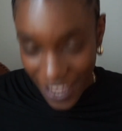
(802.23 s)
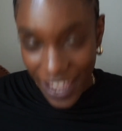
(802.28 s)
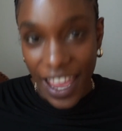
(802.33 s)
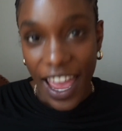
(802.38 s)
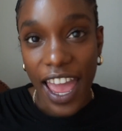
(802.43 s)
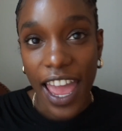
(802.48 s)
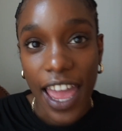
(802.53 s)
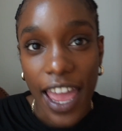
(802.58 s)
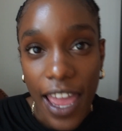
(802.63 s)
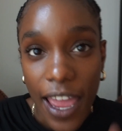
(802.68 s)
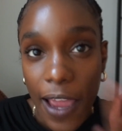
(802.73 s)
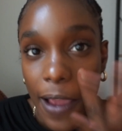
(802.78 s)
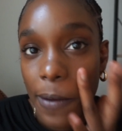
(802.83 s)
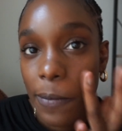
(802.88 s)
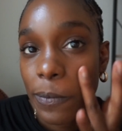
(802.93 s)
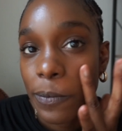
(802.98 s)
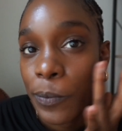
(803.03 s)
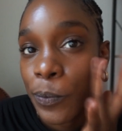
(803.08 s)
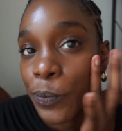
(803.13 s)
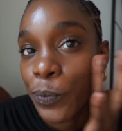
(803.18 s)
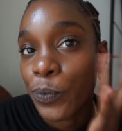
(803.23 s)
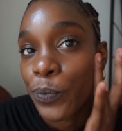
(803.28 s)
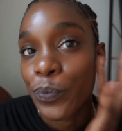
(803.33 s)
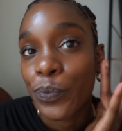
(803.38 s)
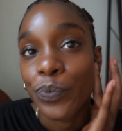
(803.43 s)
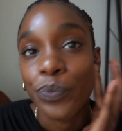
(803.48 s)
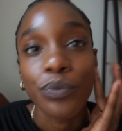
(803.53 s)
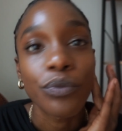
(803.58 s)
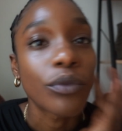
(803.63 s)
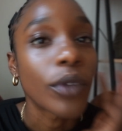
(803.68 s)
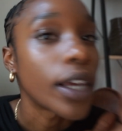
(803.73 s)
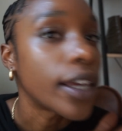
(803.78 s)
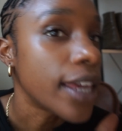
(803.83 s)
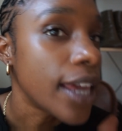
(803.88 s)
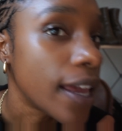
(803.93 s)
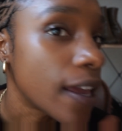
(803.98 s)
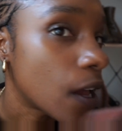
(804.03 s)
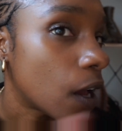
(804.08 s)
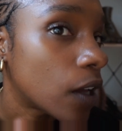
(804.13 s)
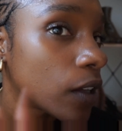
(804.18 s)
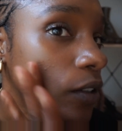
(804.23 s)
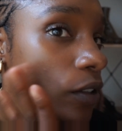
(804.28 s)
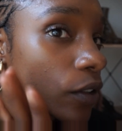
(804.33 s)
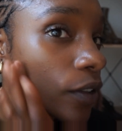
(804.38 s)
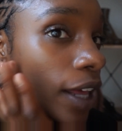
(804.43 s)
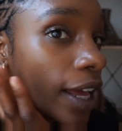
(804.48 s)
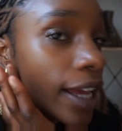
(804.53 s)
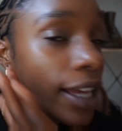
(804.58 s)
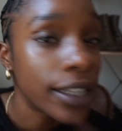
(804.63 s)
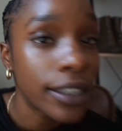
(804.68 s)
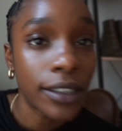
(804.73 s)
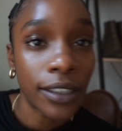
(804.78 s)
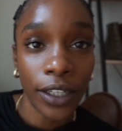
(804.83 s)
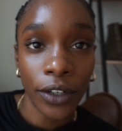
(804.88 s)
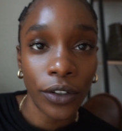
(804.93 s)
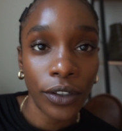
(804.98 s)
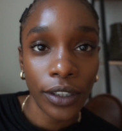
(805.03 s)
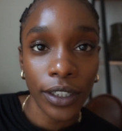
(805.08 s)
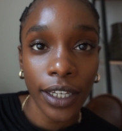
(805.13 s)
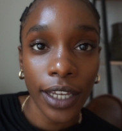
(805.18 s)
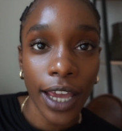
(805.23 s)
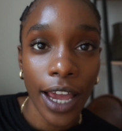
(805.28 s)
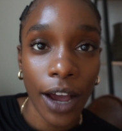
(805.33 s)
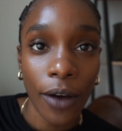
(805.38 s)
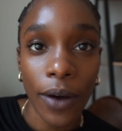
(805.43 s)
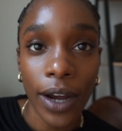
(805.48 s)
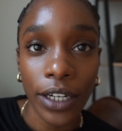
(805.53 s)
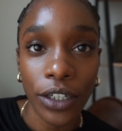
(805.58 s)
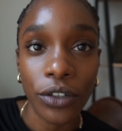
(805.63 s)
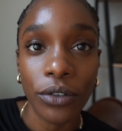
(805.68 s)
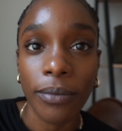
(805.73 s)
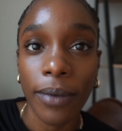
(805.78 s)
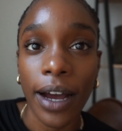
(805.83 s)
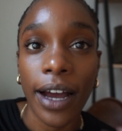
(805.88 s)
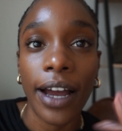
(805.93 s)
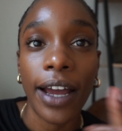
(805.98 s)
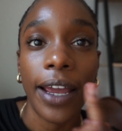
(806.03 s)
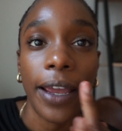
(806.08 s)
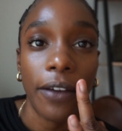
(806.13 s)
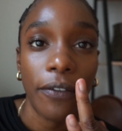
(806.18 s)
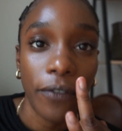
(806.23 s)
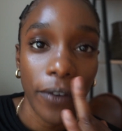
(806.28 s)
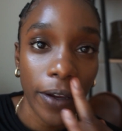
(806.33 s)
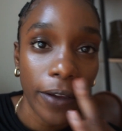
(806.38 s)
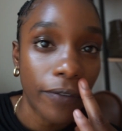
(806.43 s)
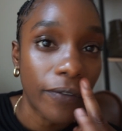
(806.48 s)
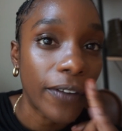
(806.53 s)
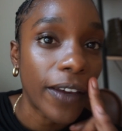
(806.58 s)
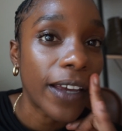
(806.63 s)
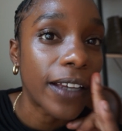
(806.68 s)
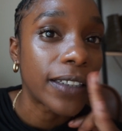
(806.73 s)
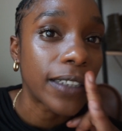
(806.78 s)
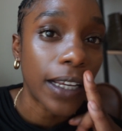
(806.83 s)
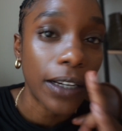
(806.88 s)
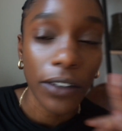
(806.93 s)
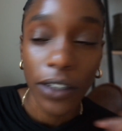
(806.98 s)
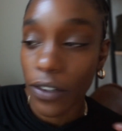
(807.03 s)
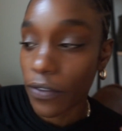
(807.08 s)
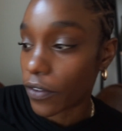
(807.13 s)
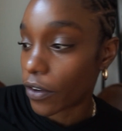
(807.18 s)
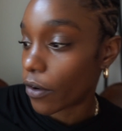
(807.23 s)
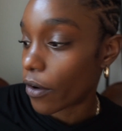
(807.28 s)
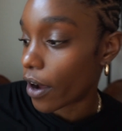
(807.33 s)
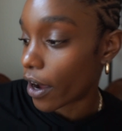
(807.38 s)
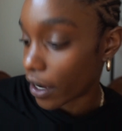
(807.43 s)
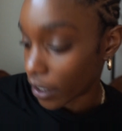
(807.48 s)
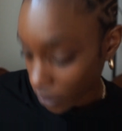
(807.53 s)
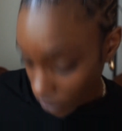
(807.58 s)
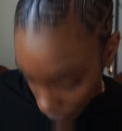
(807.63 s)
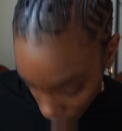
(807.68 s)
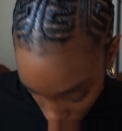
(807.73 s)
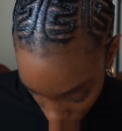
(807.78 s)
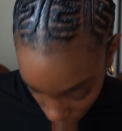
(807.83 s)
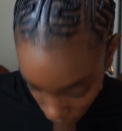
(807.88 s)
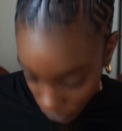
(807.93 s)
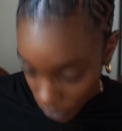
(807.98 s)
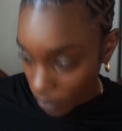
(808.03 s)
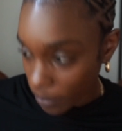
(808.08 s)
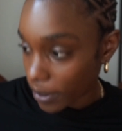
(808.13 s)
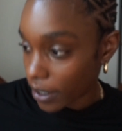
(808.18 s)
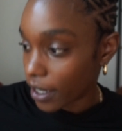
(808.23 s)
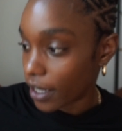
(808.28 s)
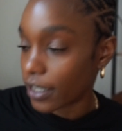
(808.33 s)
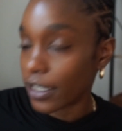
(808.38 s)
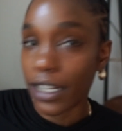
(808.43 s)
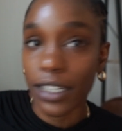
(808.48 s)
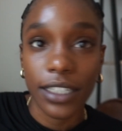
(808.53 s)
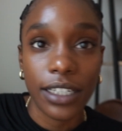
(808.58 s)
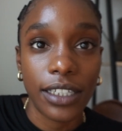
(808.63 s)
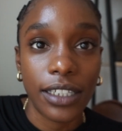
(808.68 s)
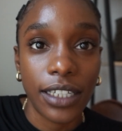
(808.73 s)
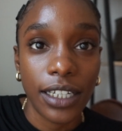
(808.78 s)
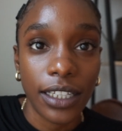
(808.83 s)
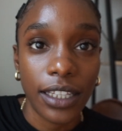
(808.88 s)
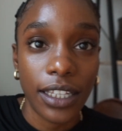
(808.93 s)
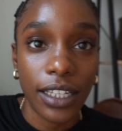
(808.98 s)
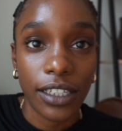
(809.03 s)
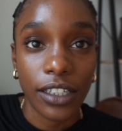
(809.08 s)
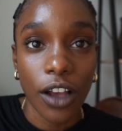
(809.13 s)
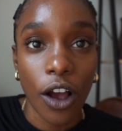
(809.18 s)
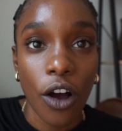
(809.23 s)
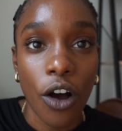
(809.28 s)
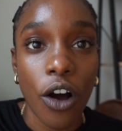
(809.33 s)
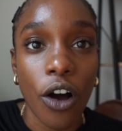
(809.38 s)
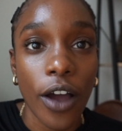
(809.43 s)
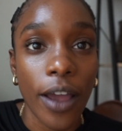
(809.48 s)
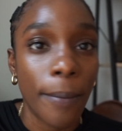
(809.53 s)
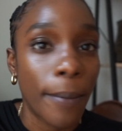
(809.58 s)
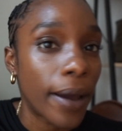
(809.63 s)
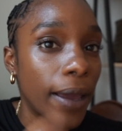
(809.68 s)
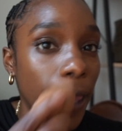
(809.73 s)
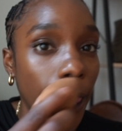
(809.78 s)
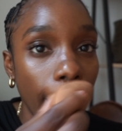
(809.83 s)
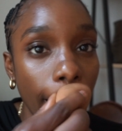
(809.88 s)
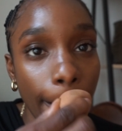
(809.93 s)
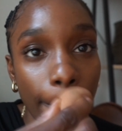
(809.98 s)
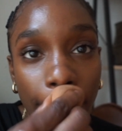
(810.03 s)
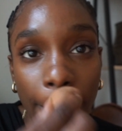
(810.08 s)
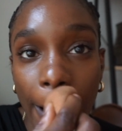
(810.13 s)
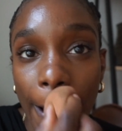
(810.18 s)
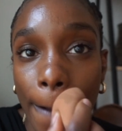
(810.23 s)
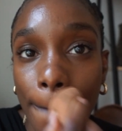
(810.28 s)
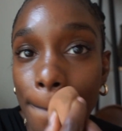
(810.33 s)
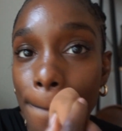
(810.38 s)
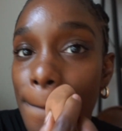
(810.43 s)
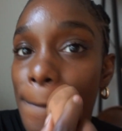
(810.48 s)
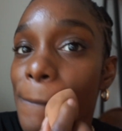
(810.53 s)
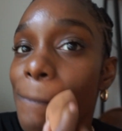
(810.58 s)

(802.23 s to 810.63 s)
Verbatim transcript: And yeah y'all so that is literally how i do my freaking face i don't even know how i look for real because i just did this all in my camera